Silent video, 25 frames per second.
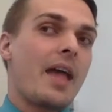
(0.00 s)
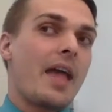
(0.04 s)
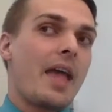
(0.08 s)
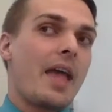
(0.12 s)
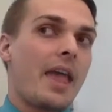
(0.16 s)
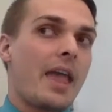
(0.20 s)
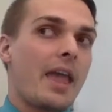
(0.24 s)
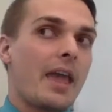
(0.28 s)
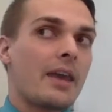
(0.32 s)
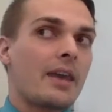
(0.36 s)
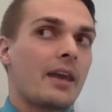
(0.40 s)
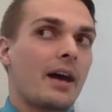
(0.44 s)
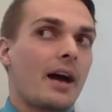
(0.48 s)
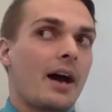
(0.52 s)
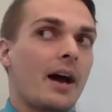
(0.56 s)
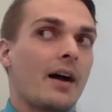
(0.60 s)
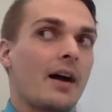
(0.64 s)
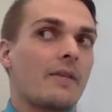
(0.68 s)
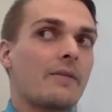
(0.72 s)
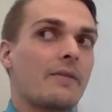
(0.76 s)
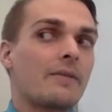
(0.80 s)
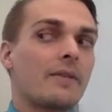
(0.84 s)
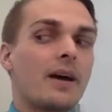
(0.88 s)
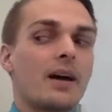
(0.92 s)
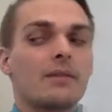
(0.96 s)
And I
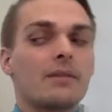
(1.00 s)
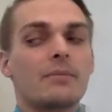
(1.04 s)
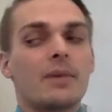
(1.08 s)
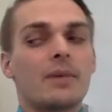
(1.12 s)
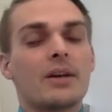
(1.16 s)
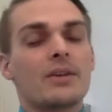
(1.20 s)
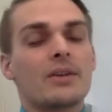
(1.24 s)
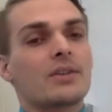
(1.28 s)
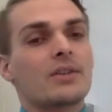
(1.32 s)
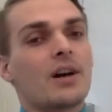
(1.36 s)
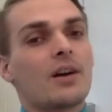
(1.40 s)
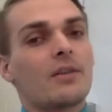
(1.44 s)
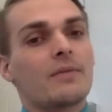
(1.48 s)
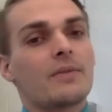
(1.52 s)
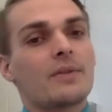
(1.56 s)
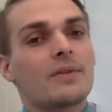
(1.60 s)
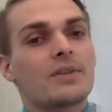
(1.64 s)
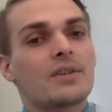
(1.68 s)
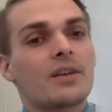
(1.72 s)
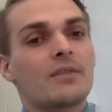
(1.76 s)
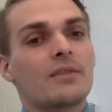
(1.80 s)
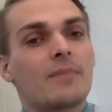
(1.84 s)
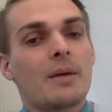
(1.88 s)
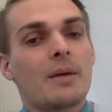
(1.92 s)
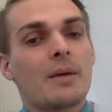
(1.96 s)
found myself in
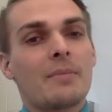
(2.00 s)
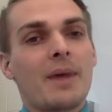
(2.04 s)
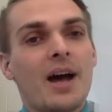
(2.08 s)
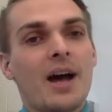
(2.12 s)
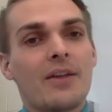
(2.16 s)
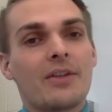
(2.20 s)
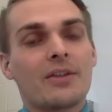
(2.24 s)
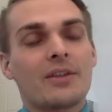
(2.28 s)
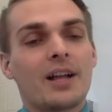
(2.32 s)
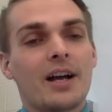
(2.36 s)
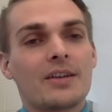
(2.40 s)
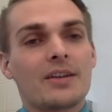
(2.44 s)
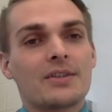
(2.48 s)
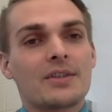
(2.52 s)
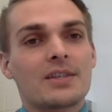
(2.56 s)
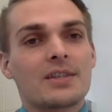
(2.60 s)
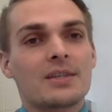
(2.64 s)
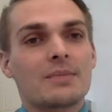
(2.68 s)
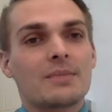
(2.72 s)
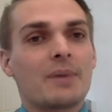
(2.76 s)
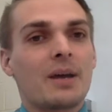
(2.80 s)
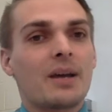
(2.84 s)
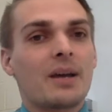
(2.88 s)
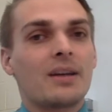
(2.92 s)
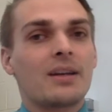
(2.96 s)
some math classes
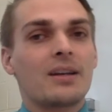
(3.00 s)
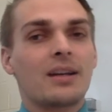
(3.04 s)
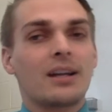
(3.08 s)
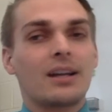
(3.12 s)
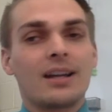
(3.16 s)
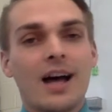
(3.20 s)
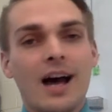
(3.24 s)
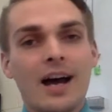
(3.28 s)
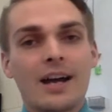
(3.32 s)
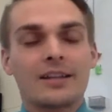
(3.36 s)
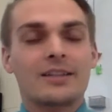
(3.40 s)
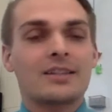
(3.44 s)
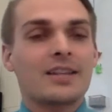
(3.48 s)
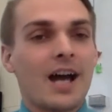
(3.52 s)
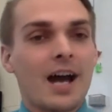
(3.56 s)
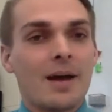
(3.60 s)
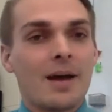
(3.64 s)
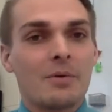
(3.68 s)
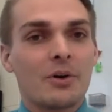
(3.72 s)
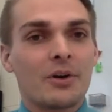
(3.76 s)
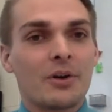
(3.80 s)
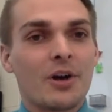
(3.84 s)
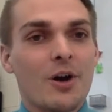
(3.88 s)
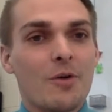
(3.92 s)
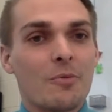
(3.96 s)
spending a lot of time
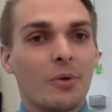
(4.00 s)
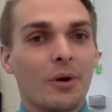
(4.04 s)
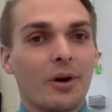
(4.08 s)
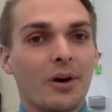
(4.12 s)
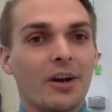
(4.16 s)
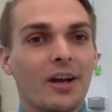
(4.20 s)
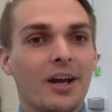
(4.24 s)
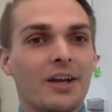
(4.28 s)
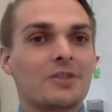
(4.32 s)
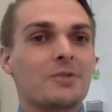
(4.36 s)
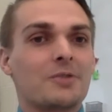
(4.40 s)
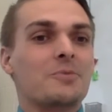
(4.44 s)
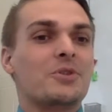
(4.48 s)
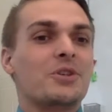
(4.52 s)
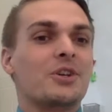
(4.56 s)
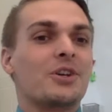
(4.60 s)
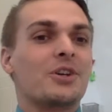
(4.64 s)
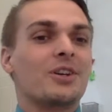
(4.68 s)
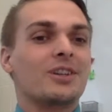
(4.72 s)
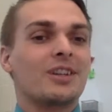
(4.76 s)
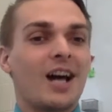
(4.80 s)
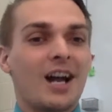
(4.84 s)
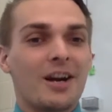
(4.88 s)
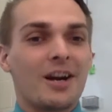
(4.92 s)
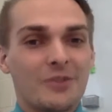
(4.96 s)
on homework, as I'm sure a
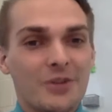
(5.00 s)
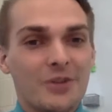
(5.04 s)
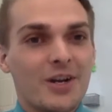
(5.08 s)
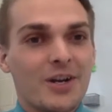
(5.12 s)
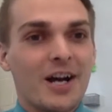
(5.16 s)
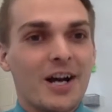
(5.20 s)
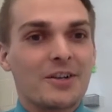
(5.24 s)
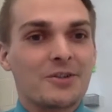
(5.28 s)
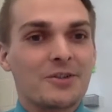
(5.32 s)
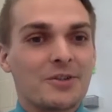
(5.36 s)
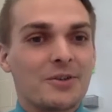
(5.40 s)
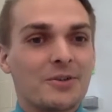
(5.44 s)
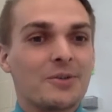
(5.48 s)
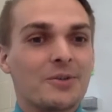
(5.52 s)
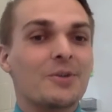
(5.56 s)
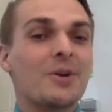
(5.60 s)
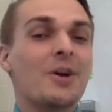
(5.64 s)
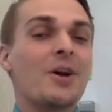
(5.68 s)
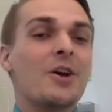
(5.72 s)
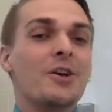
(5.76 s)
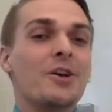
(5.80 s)
lot of you guys do.